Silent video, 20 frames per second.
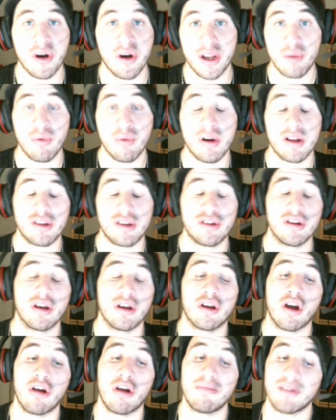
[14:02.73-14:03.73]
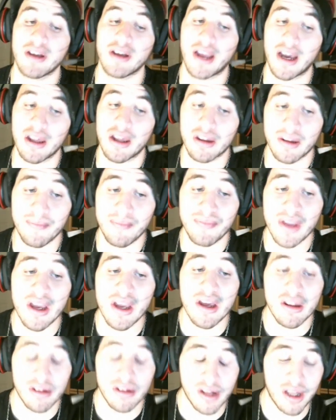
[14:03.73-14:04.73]
he went into a coma, guys.
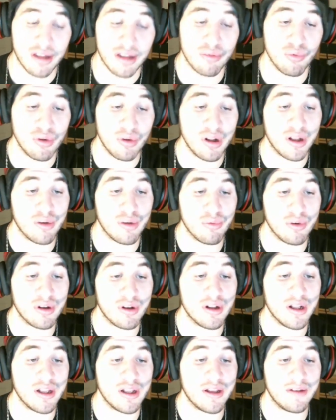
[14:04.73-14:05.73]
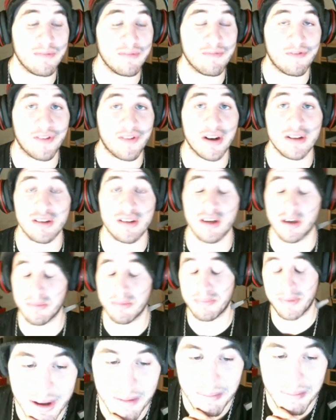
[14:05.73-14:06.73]
So that's really, really fucked up.